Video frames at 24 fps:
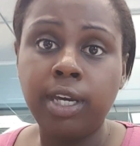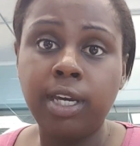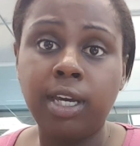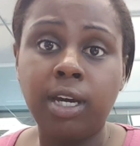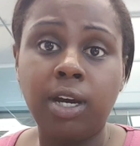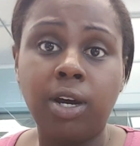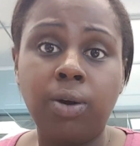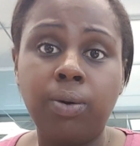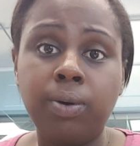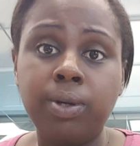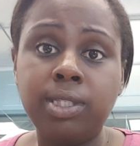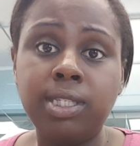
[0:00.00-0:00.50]

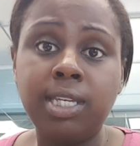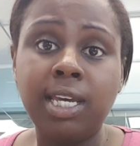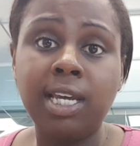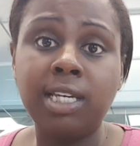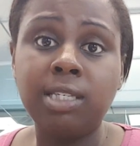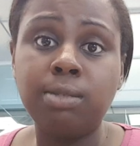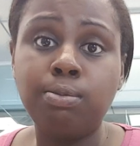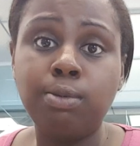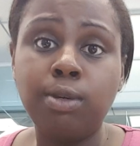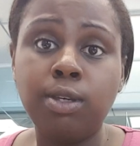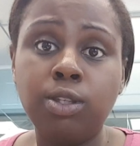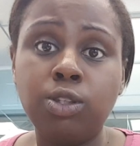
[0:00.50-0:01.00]
oh, it
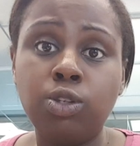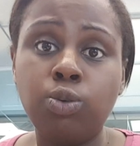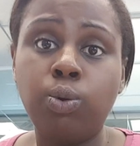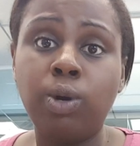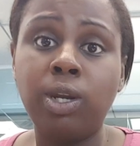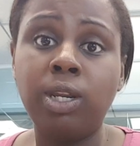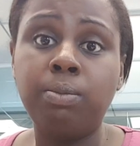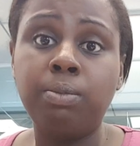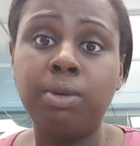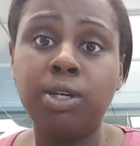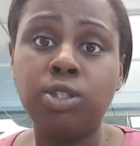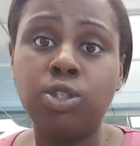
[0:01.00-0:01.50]
takes me
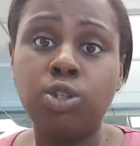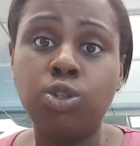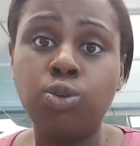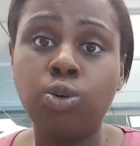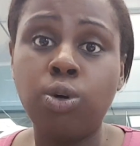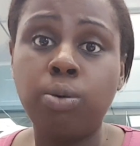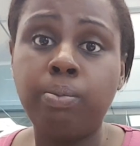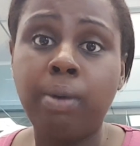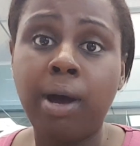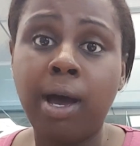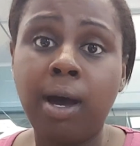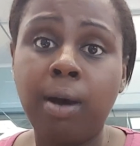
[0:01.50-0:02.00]
20 minutes to
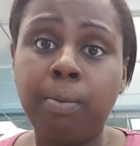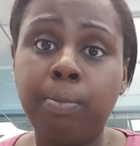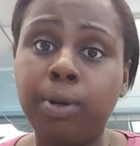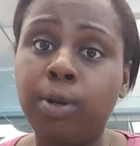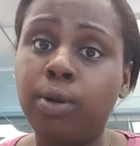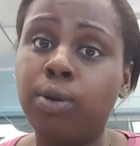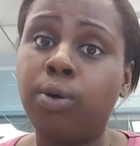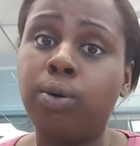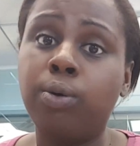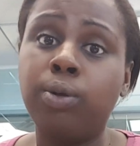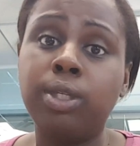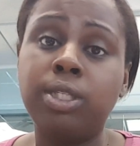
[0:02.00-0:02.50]
do a mile, but
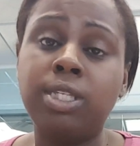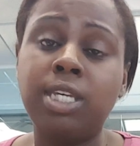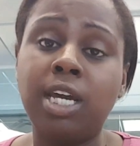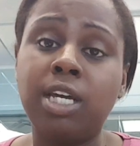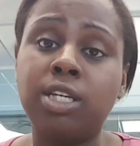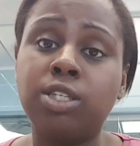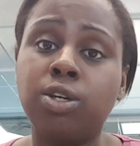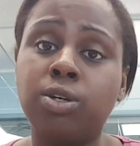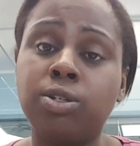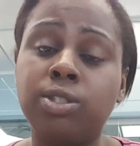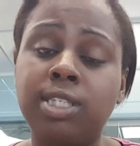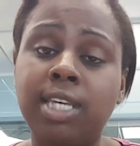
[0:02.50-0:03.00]
it only
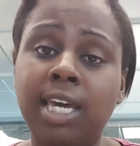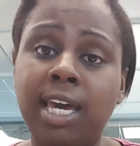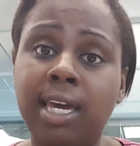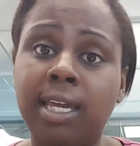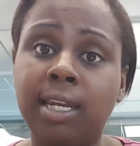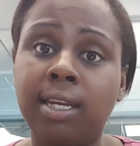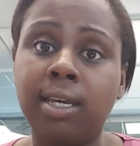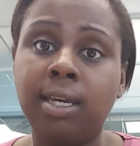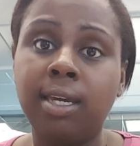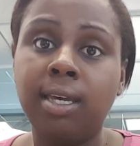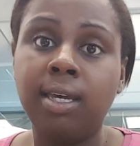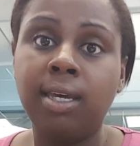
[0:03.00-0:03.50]
takes her
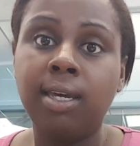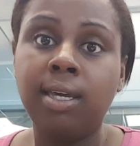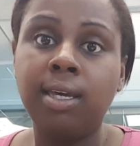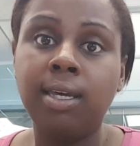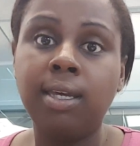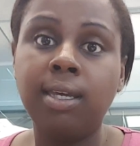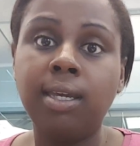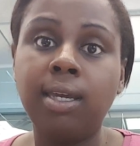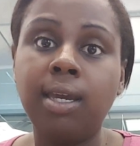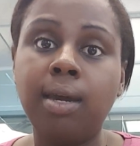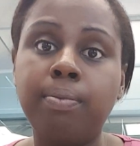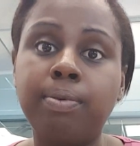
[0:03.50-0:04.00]
10.
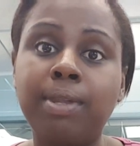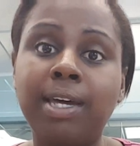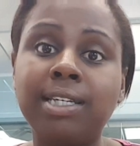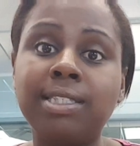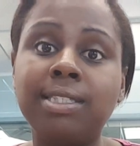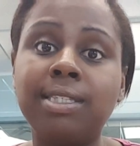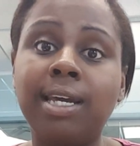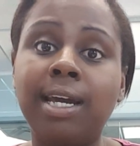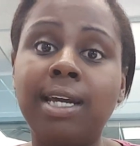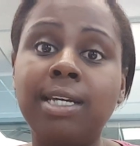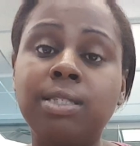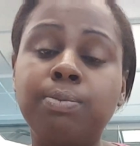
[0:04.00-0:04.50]
Yeah, but
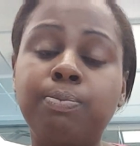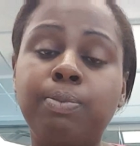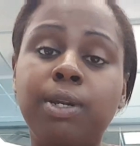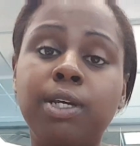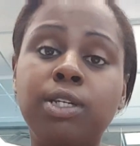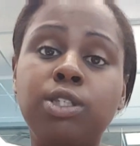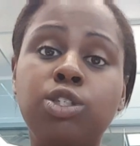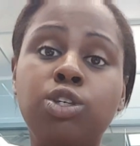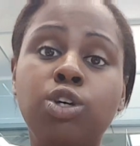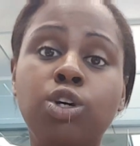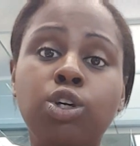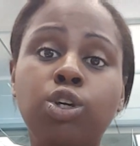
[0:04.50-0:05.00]
that's nice, but
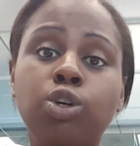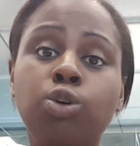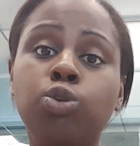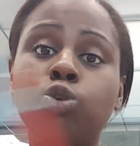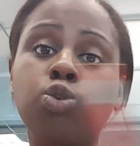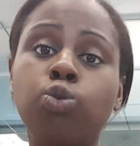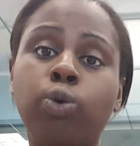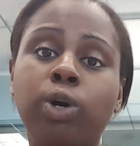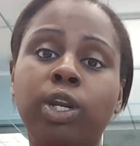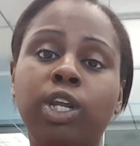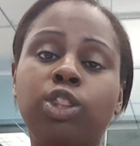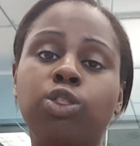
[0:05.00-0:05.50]
it took you
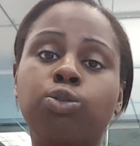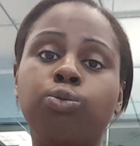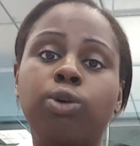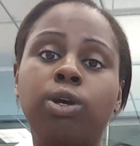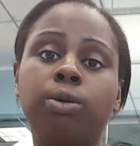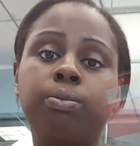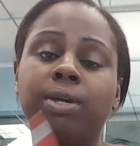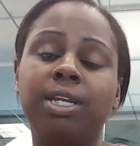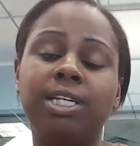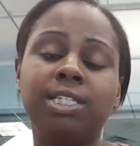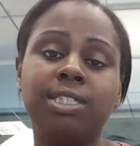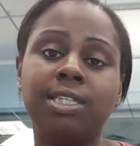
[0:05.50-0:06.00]

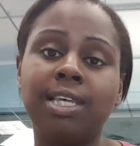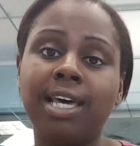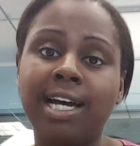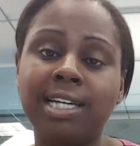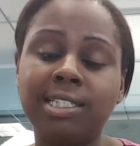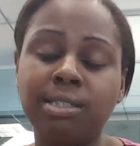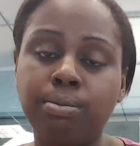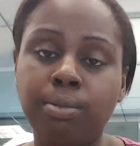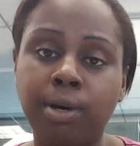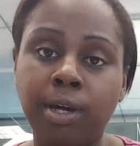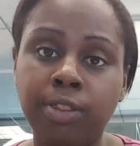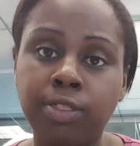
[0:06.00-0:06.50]
23 minutes
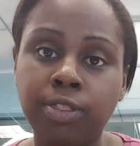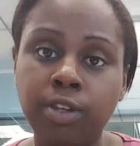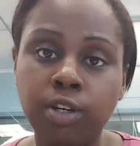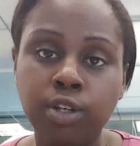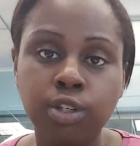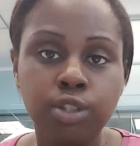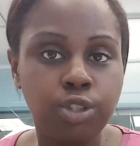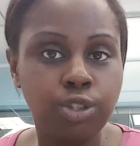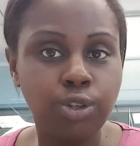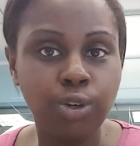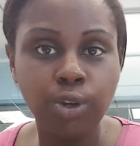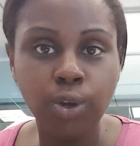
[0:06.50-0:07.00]
last month.
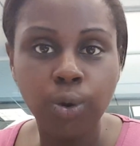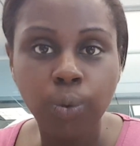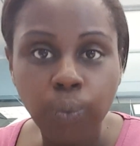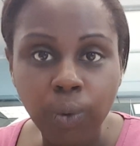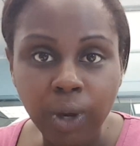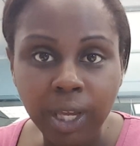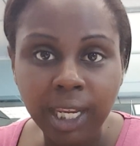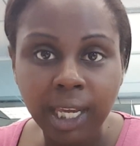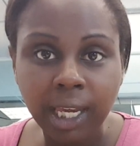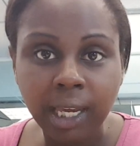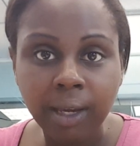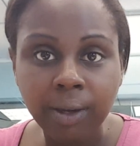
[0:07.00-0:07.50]
So you're
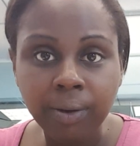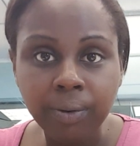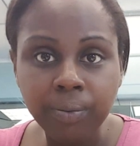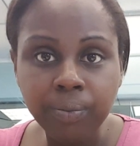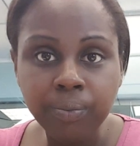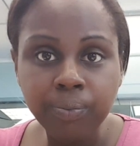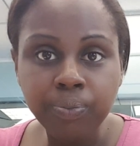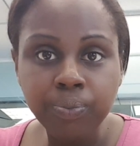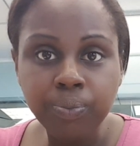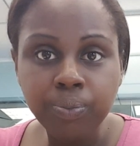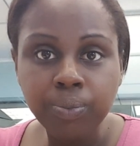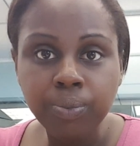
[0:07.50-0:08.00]
winning.
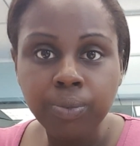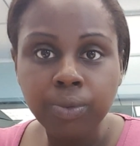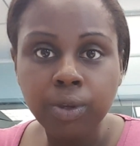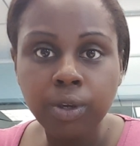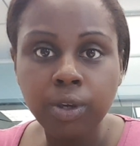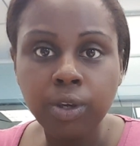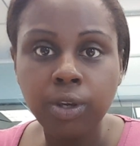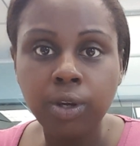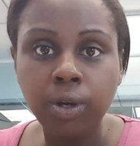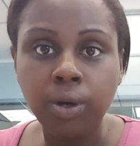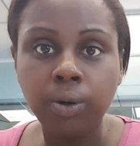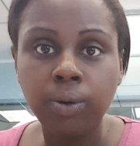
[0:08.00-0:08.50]

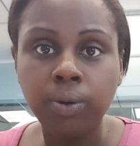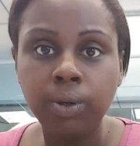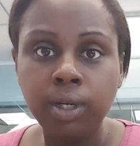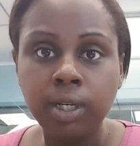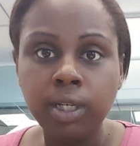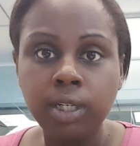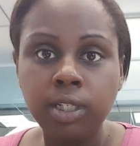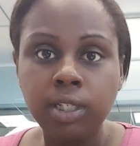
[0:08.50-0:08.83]
You know,